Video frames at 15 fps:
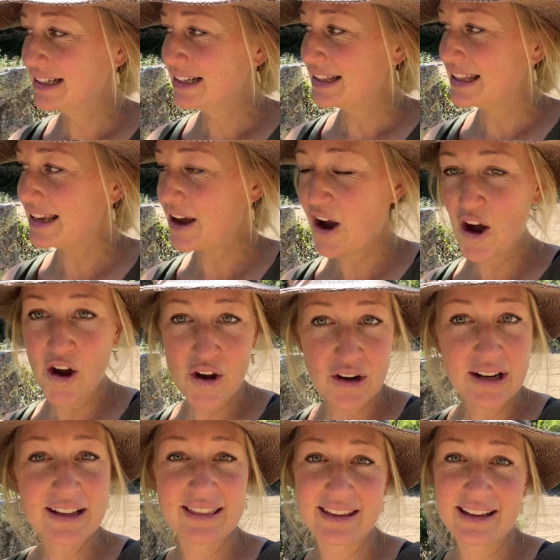The
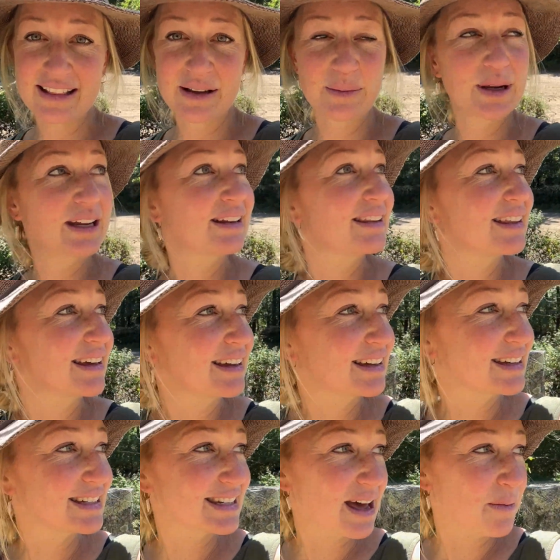only thing that we can think
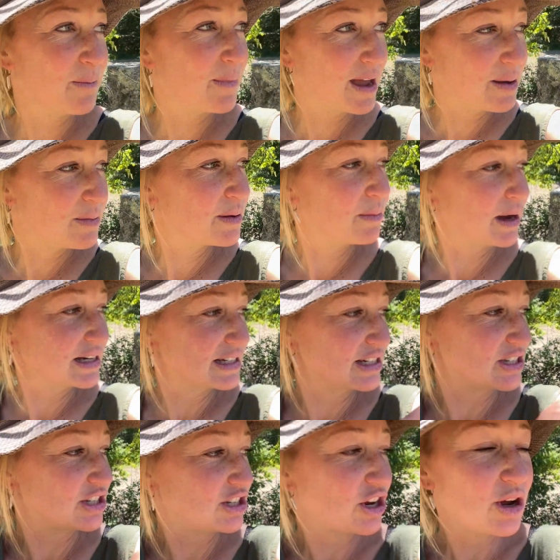is that maybe by
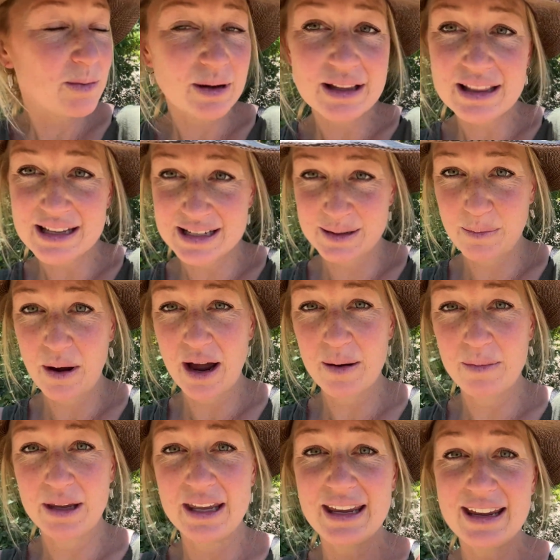disturbing this pipe
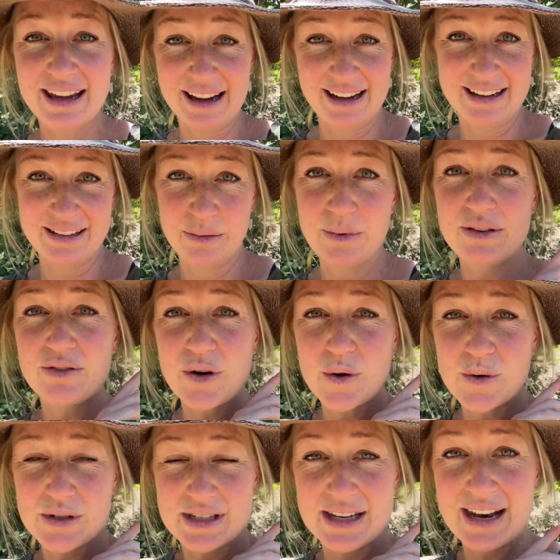here, we've
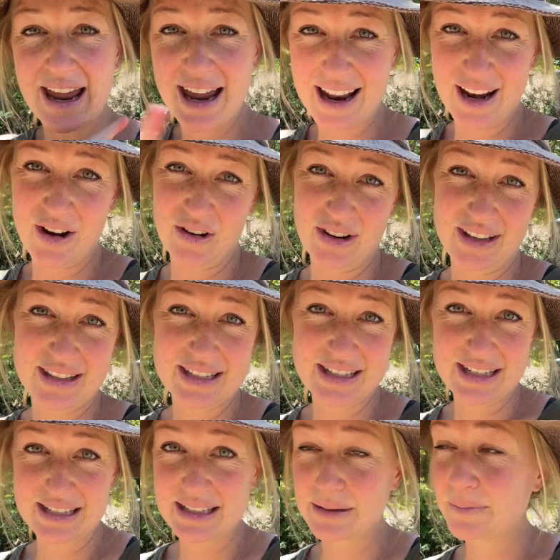caused an airlock in the
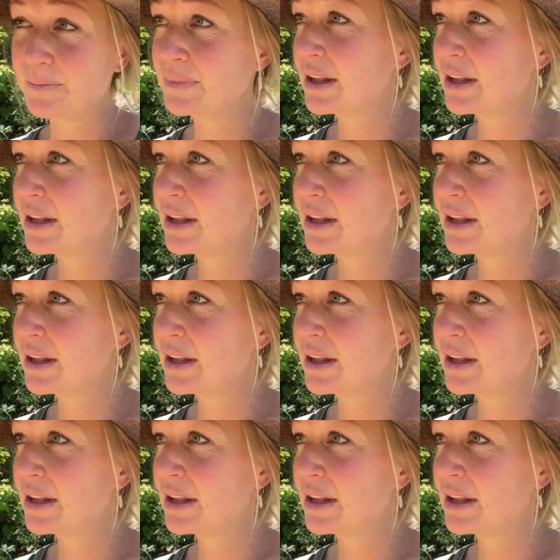system.